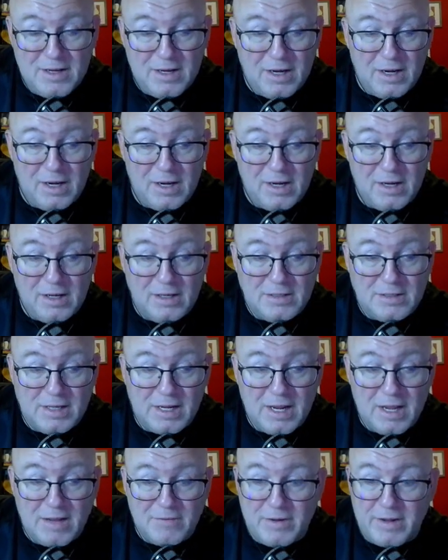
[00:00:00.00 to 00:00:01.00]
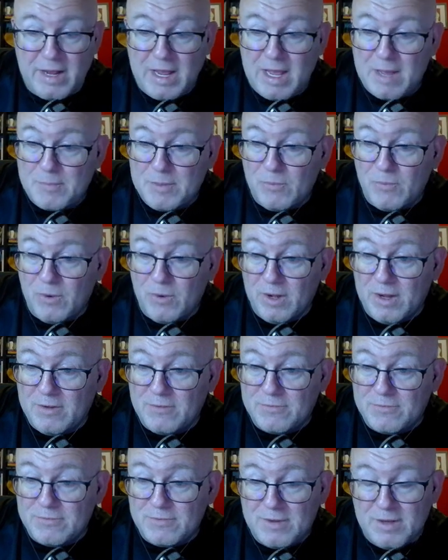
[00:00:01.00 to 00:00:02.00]
and I have a happy
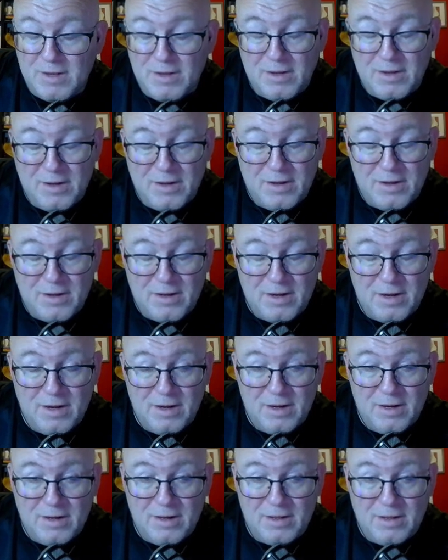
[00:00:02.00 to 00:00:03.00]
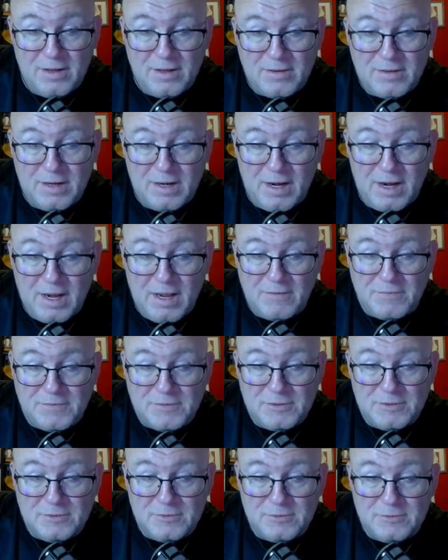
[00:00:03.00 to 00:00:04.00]
wife that I have
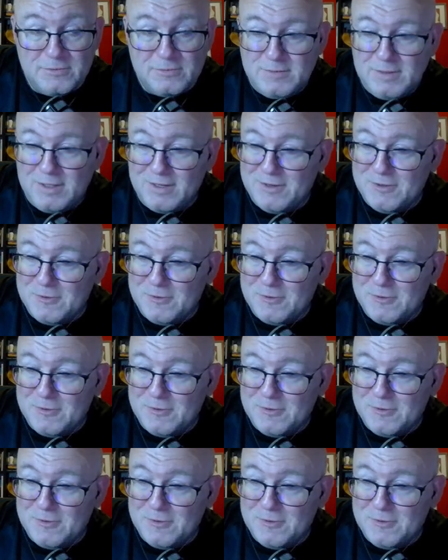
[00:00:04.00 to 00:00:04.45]
to,